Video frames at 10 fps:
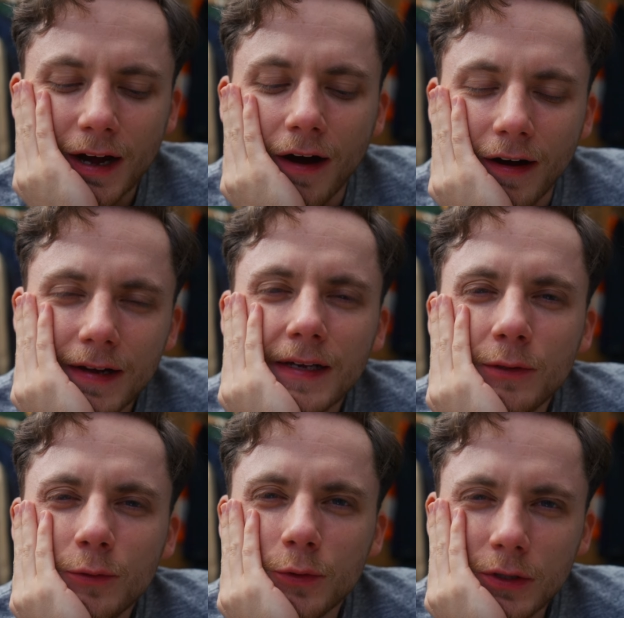I
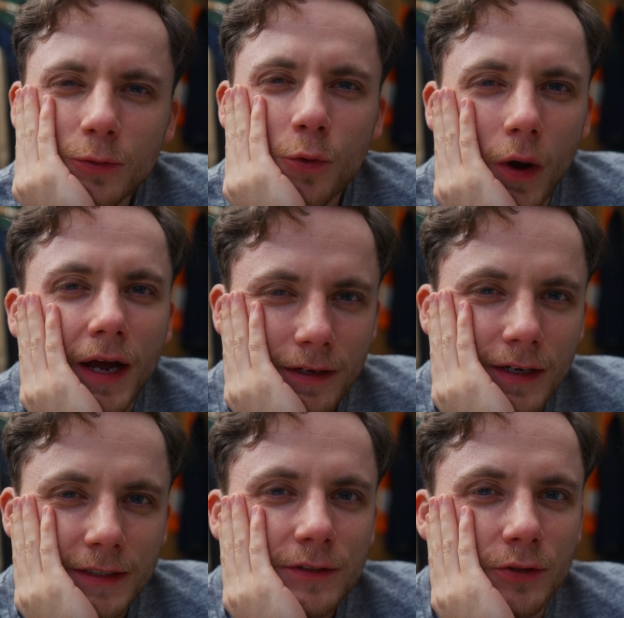would quite
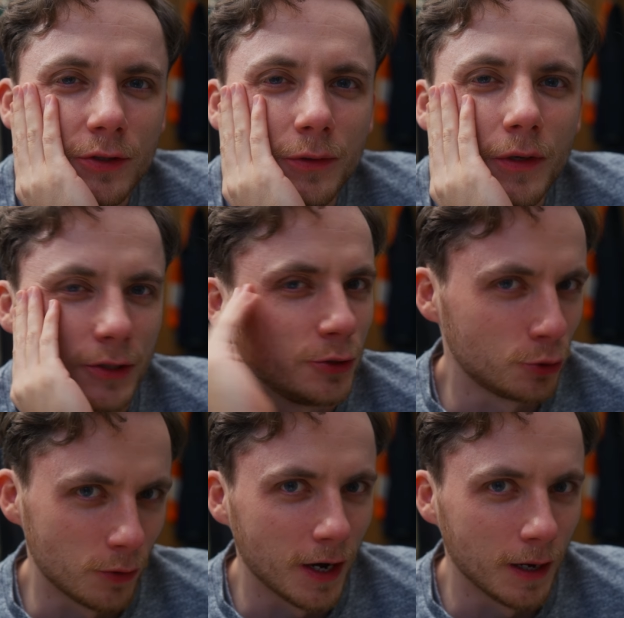like to do a
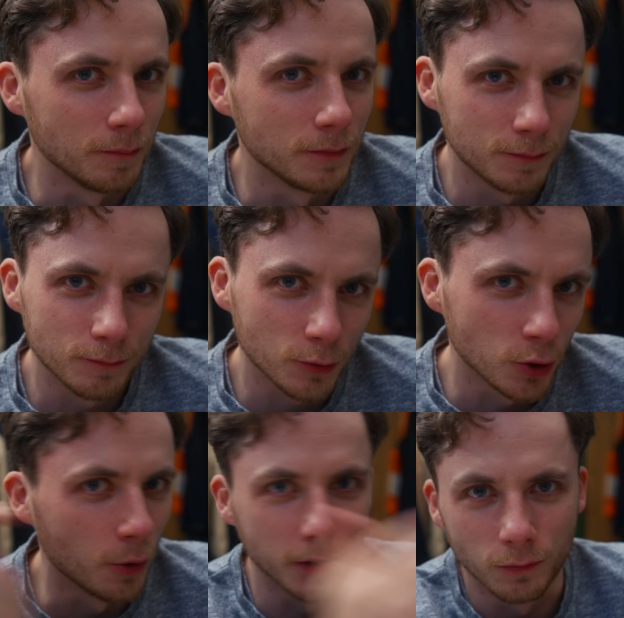tram
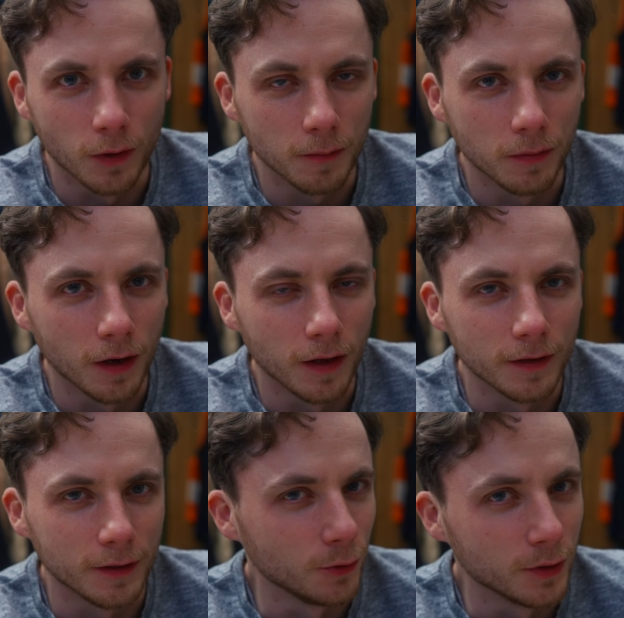going right by
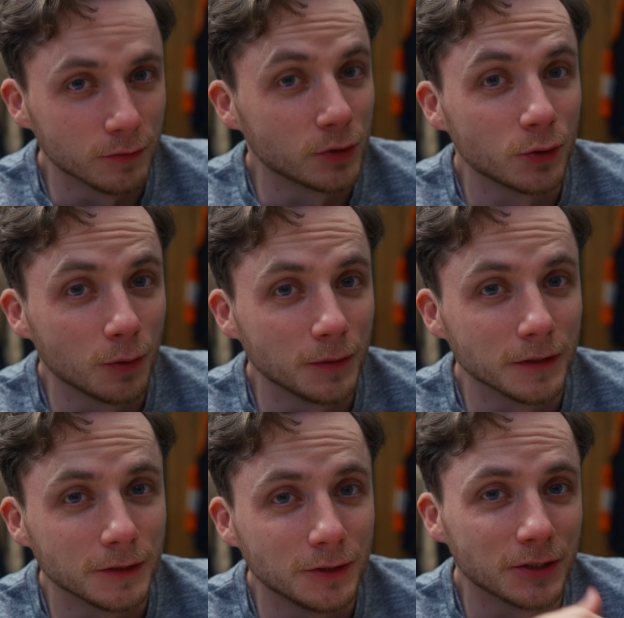and not even
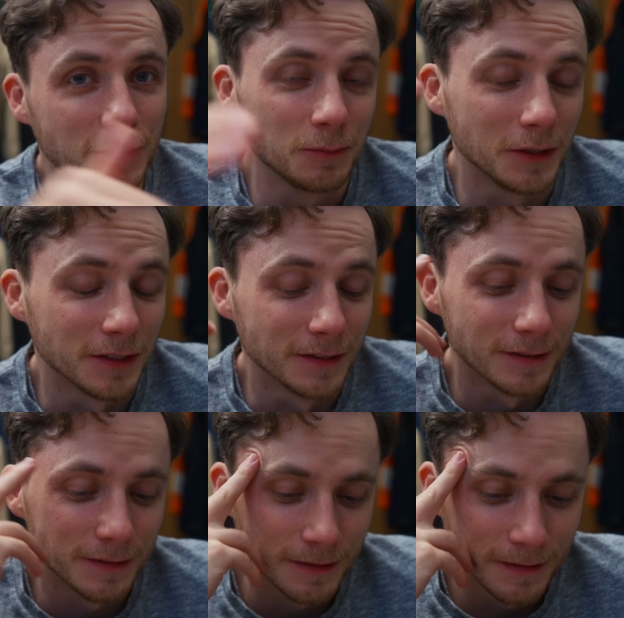stopping, just
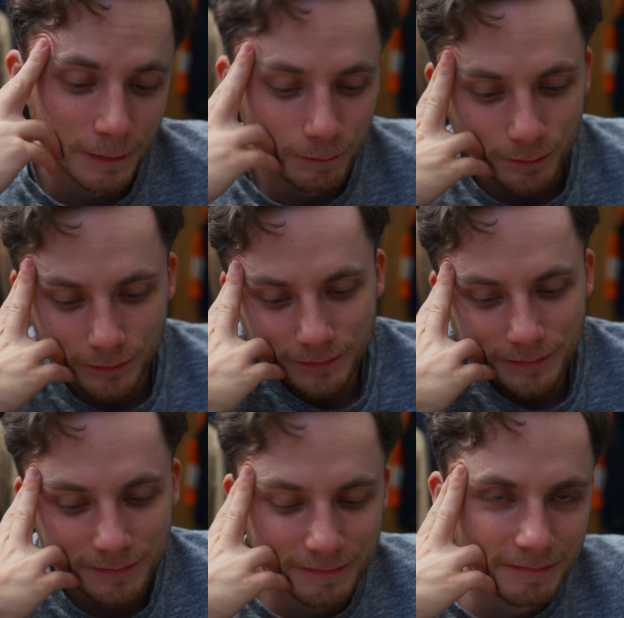because,
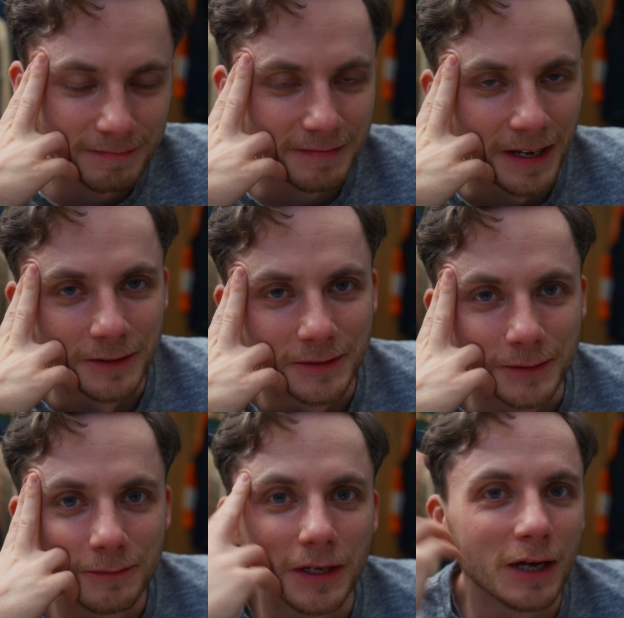I don't know,
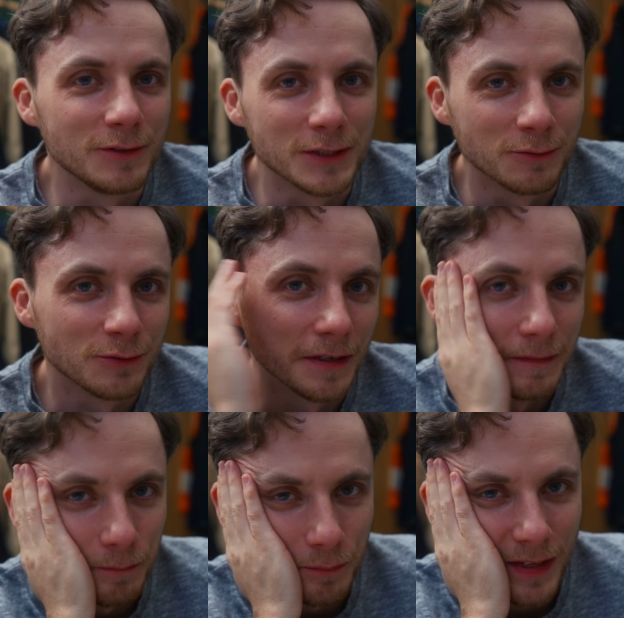life is unfair.
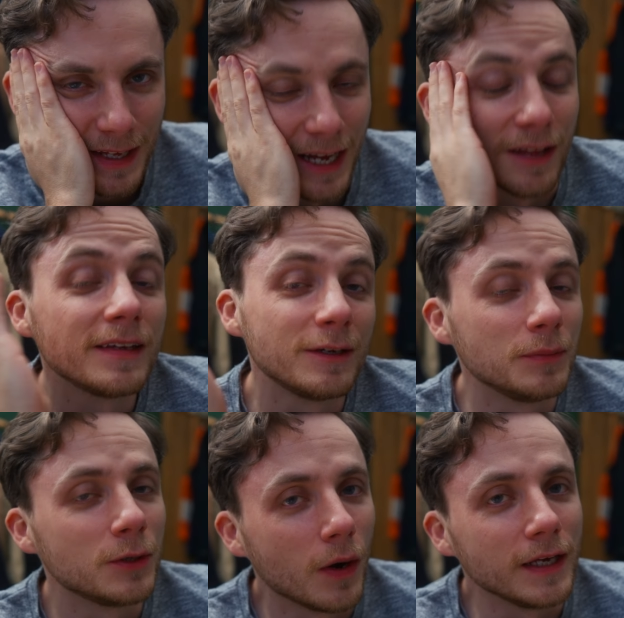And I think it would
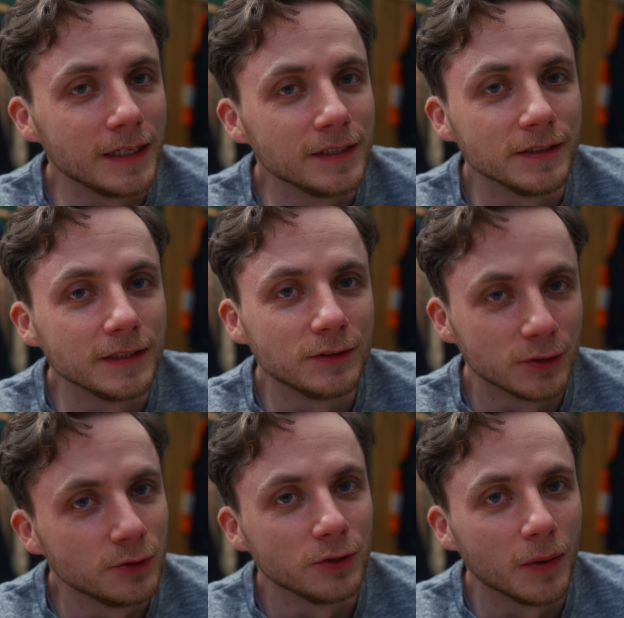be quite easy to
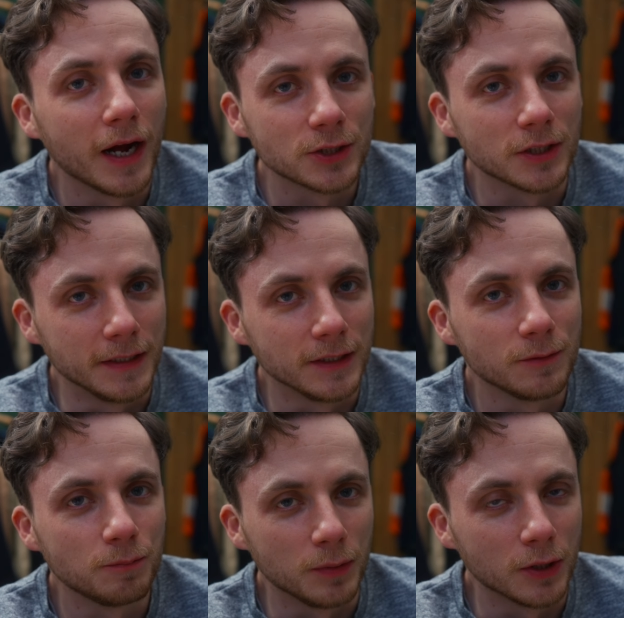do actually,
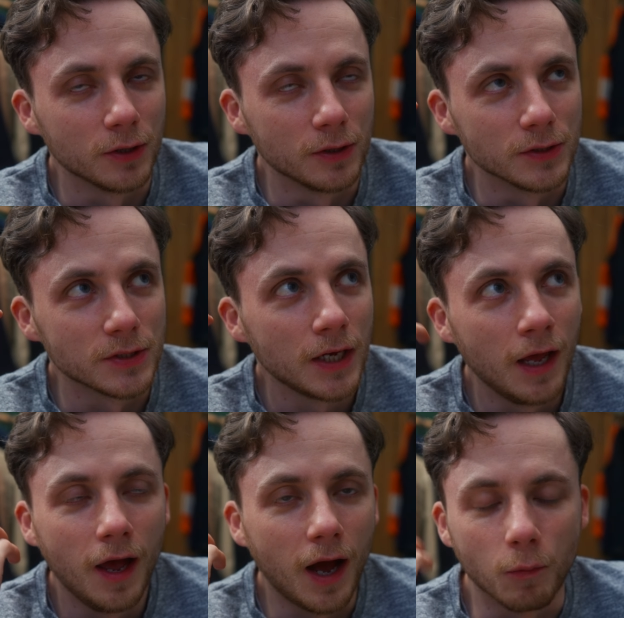because
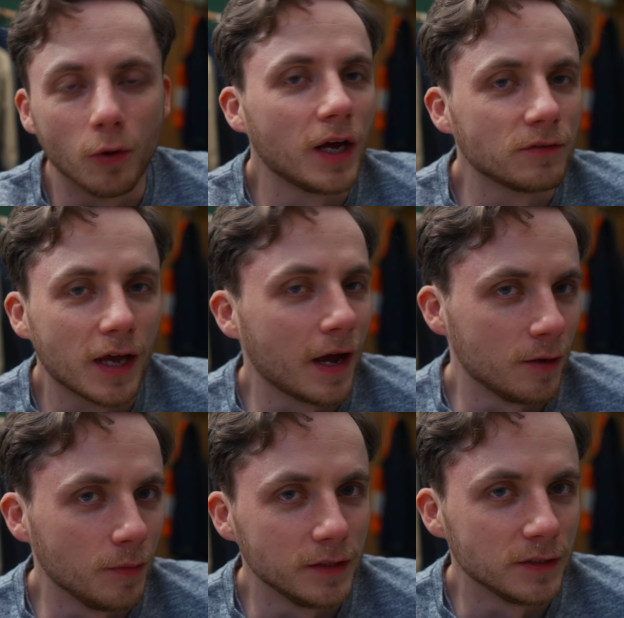I won't have to
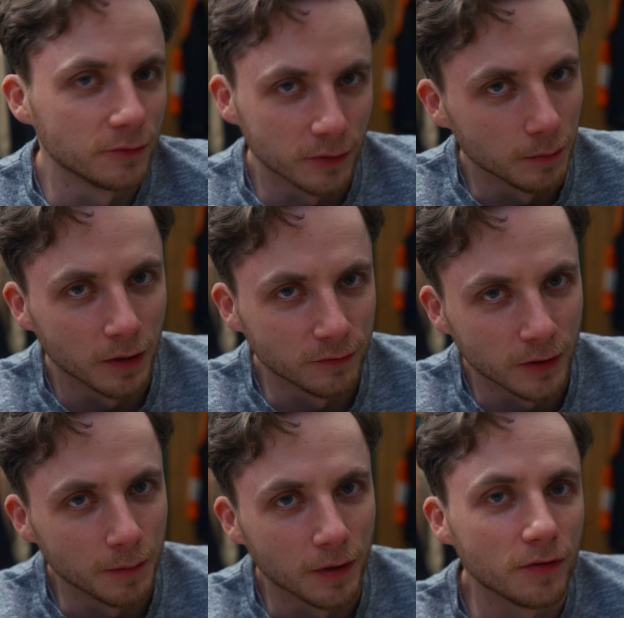animate it frame by
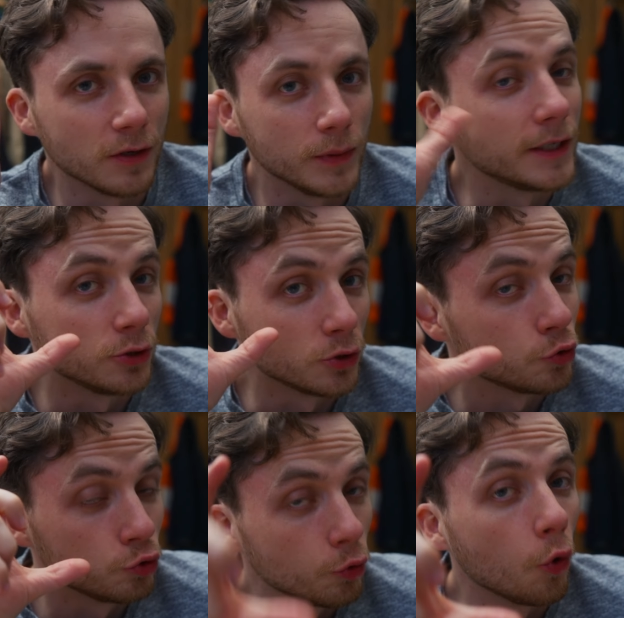frame. I think we can just
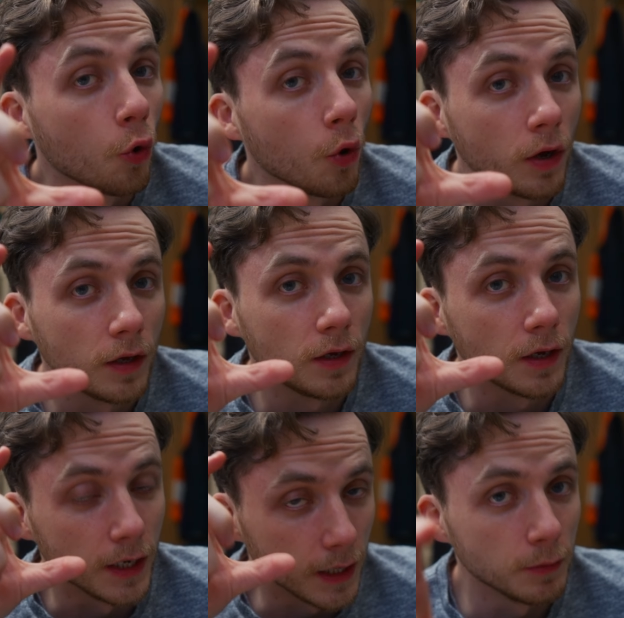draw
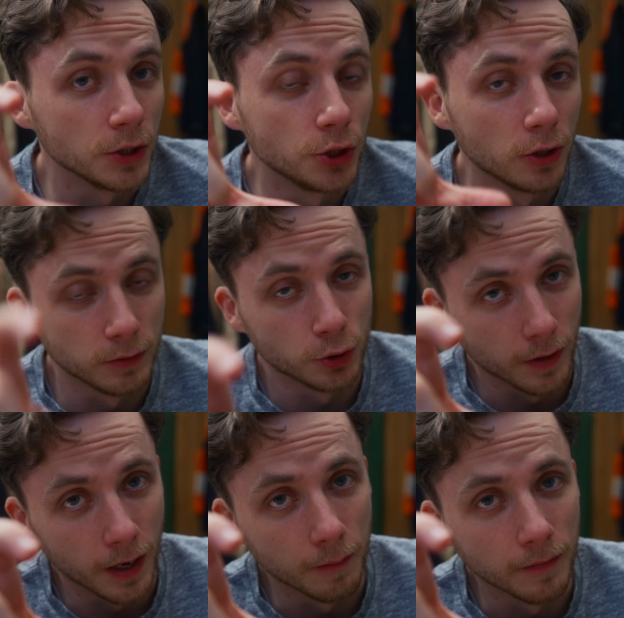an image of a
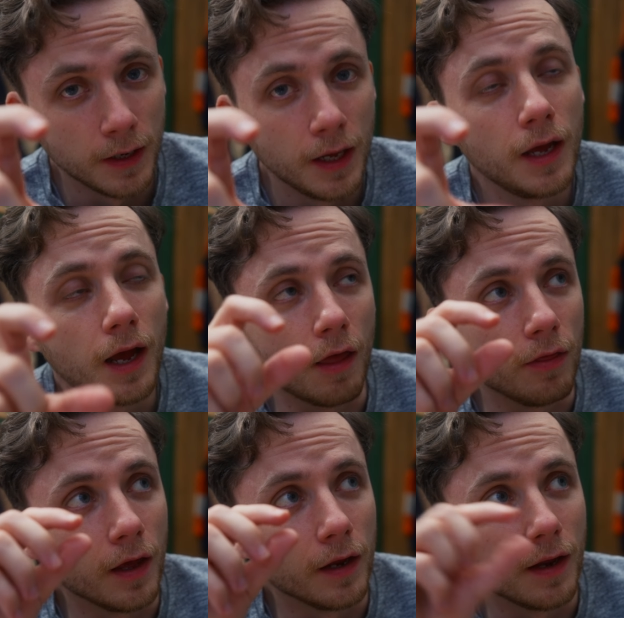tram and
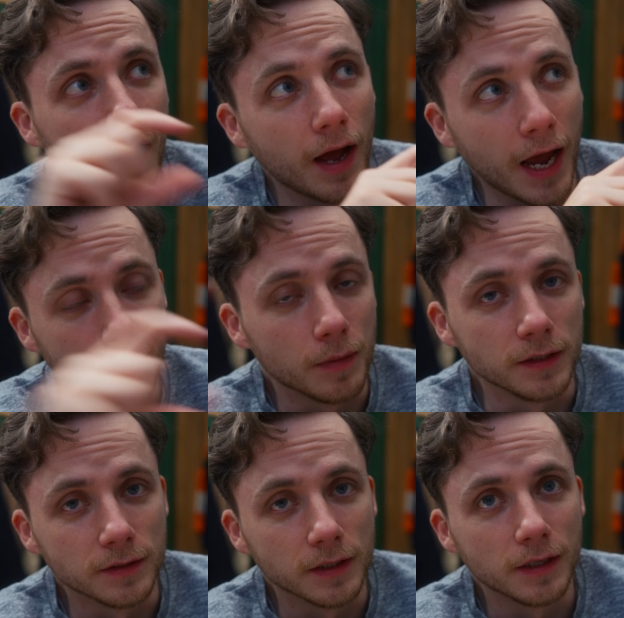then
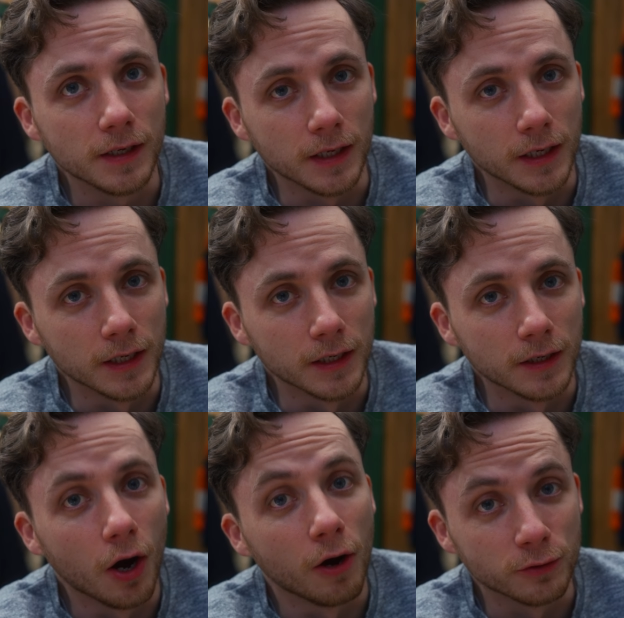animate it in
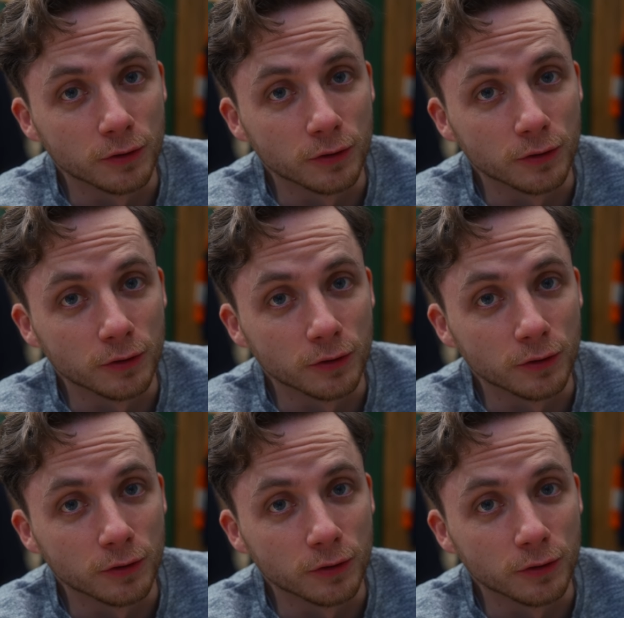After